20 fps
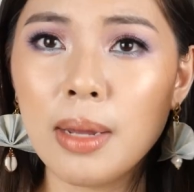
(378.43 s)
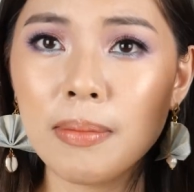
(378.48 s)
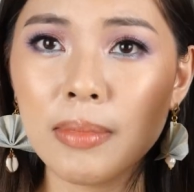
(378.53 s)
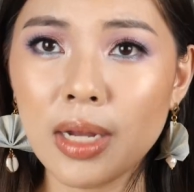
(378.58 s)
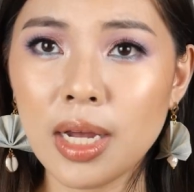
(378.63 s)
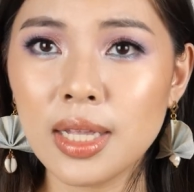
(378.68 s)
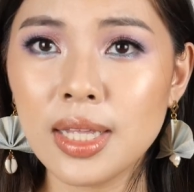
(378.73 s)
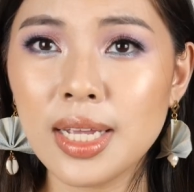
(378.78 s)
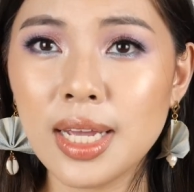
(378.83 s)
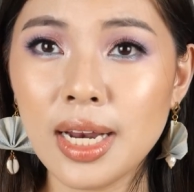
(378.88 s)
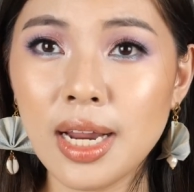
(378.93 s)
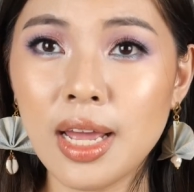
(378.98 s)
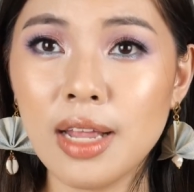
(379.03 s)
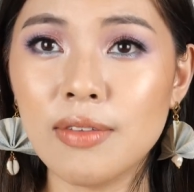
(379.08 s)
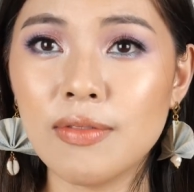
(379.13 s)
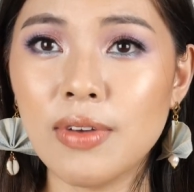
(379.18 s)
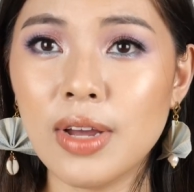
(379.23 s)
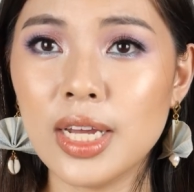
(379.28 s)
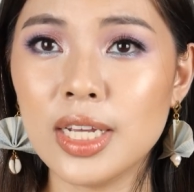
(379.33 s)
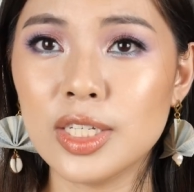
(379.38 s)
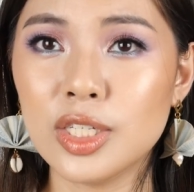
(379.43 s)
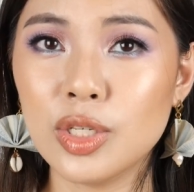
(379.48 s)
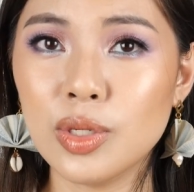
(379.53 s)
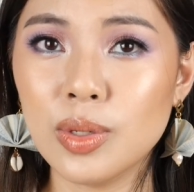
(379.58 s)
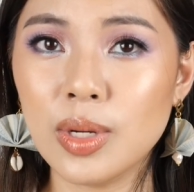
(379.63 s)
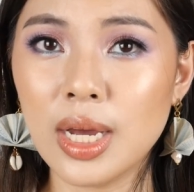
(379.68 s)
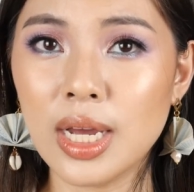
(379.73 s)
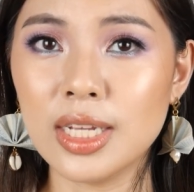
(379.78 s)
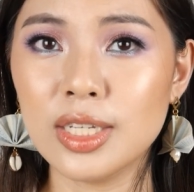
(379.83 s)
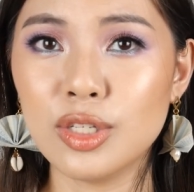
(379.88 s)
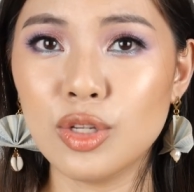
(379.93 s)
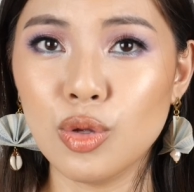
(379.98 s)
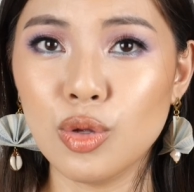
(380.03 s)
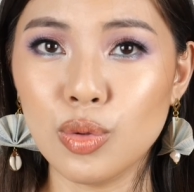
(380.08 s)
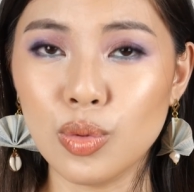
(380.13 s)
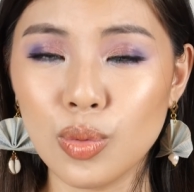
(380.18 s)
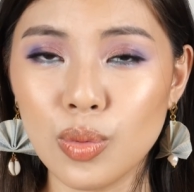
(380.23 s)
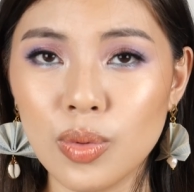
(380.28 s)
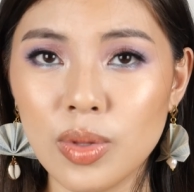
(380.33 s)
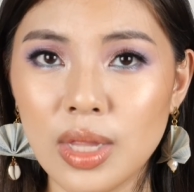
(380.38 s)
I'm not gonna advise you guys to
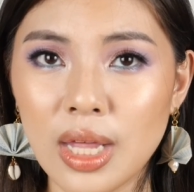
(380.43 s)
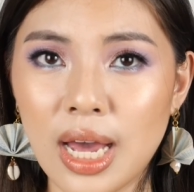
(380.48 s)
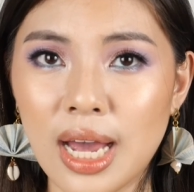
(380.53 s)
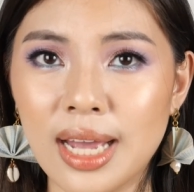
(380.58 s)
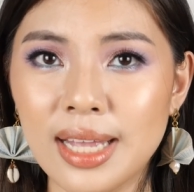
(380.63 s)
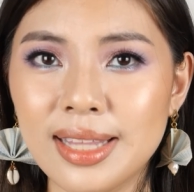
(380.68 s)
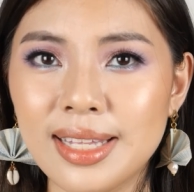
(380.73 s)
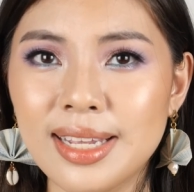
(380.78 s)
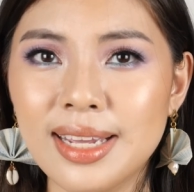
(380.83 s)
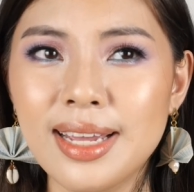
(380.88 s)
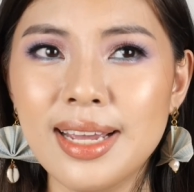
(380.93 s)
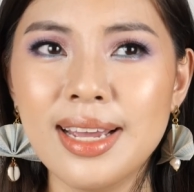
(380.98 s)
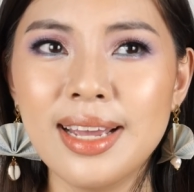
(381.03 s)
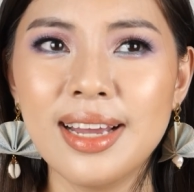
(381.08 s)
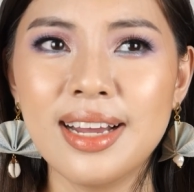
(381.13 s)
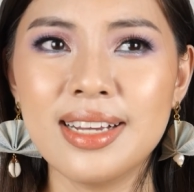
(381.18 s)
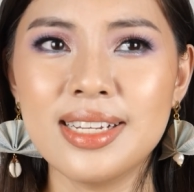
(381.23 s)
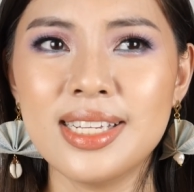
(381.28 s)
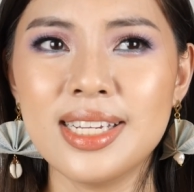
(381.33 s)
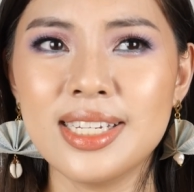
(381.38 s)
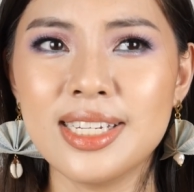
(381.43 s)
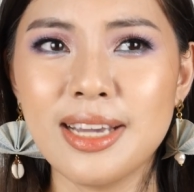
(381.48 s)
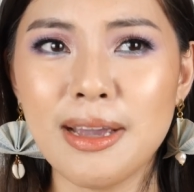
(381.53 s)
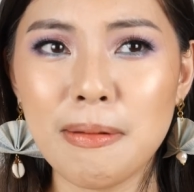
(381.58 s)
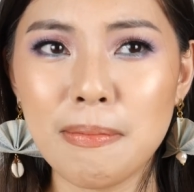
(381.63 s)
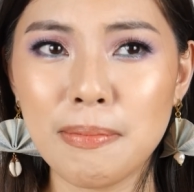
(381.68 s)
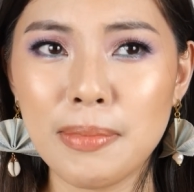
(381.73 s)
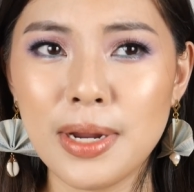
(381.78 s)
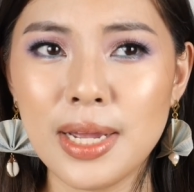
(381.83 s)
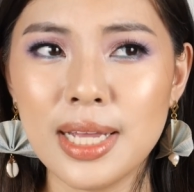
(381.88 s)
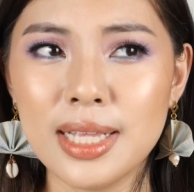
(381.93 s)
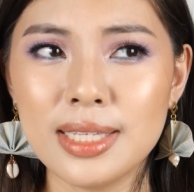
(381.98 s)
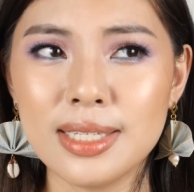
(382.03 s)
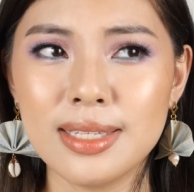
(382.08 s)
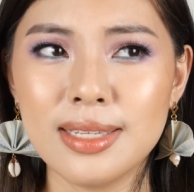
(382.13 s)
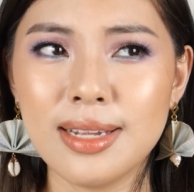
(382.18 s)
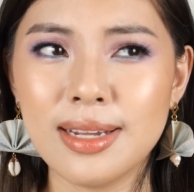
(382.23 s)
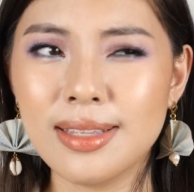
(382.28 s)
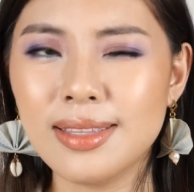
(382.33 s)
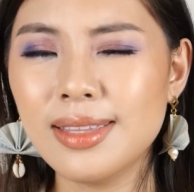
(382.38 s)
do that, kasi syempre,
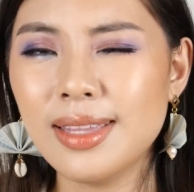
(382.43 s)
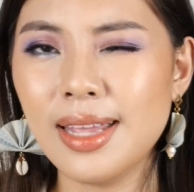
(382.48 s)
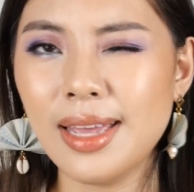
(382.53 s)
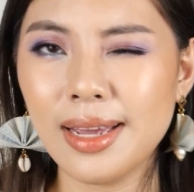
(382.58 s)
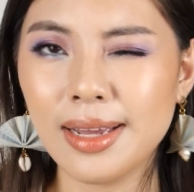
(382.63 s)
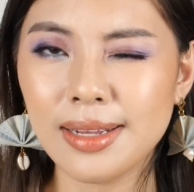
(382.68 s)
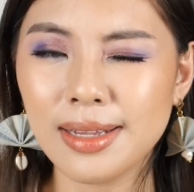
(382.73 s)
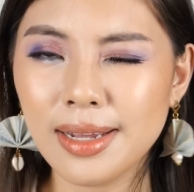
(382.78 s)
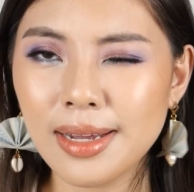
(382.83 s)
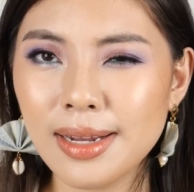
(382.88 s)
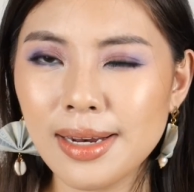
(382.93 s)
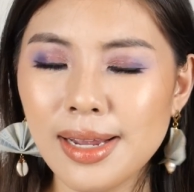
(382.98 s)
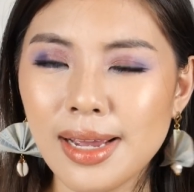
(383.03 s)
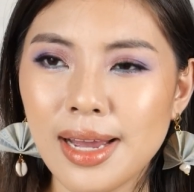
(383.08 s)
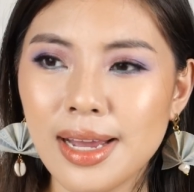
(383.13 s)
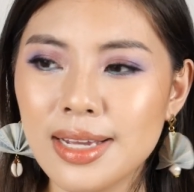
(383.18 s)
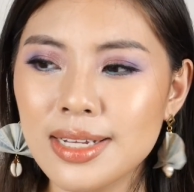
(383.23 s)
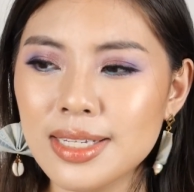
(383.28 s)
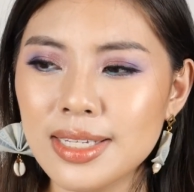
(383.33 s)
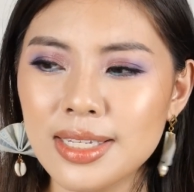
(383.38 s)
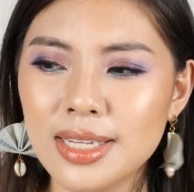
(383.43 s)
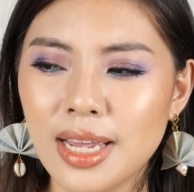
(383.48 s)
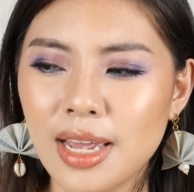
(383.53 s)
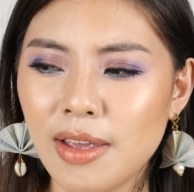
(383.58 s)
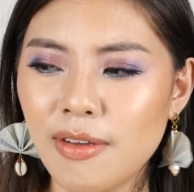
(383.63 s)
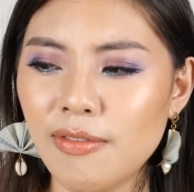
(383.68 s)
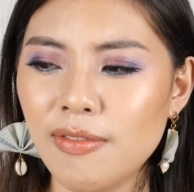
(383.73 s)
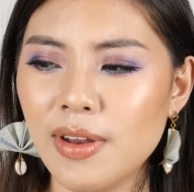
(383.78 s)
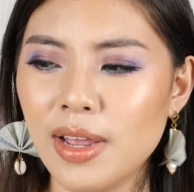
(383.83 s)
it's not technically eye safe.